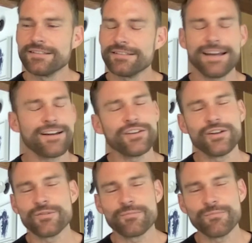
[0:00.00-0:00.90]
I don't
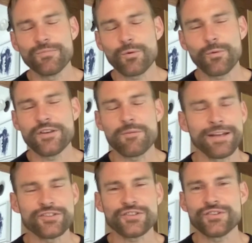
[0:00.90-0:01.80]
know, more
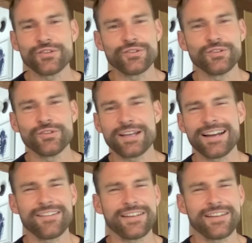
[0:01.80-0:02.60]
one-dimensional, kind of, mm-hmm,